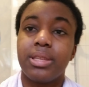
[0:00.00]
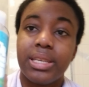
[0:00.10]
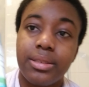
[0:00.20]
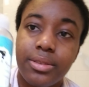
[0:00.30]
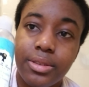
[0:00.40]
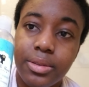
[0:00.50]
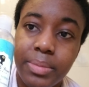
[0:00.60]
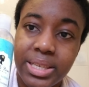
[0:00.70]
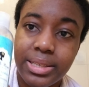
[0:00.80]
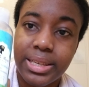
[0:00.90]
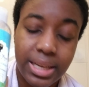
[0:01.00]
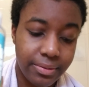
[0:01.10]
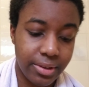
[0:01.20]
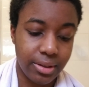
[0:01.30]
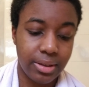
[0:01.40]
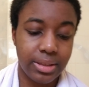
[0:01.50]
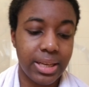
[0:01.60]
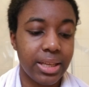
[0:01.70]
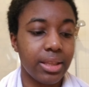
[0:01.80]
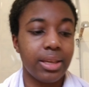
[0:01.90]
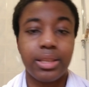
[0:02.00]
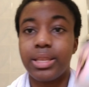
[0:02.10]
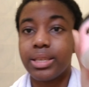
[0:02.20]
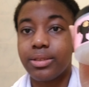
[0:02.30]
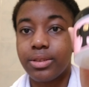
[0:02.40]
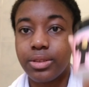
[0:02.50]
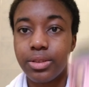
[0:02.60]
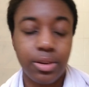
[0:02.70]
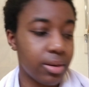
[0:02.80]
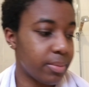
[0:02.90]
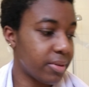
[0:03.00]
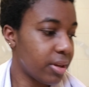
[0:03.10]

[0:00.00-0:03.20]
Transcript: these two mixed together, then this on top,